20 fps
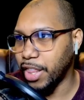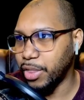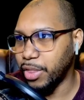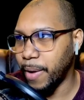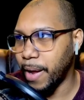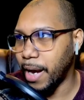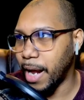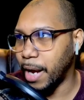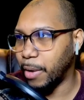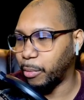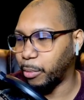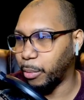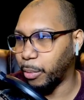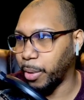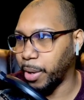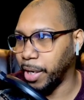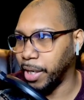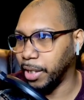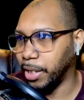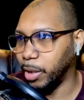I
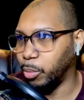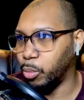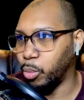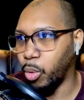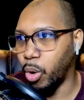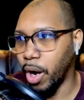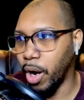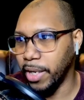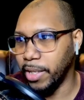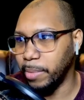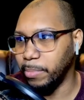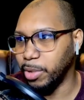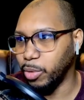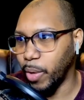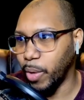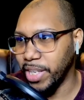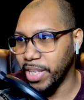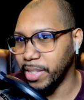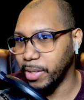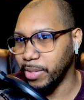really wanted them to
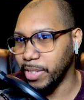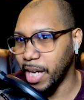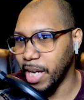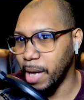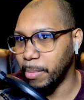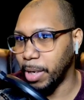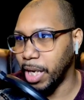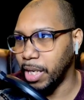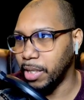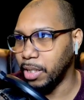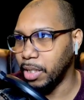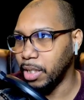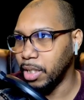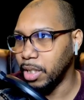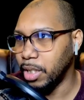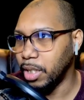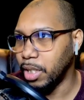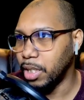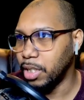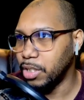waste their time on.
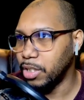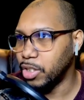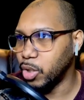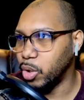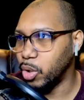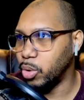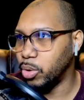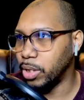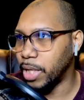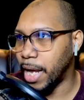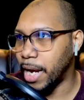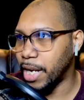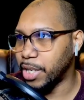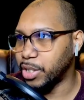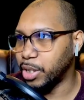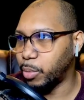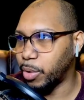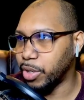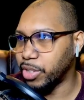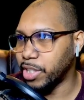So that actually
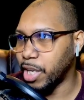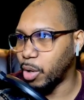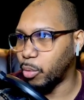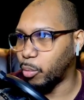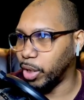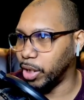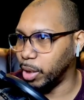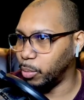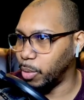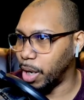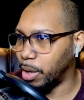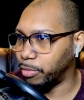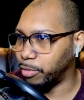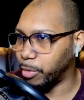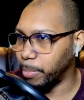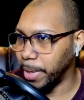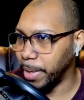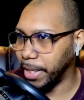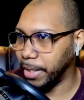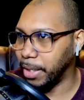works out really well for
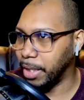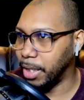me.